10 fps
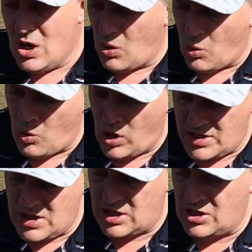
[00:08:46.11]
or
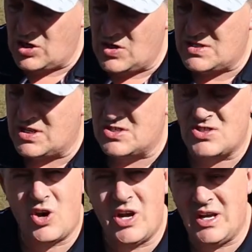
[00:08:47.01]
you can use it as
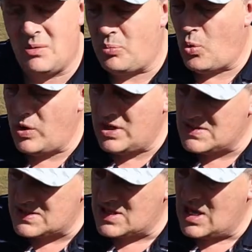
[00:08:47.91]
tie down
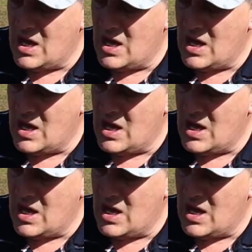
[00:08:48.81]
points.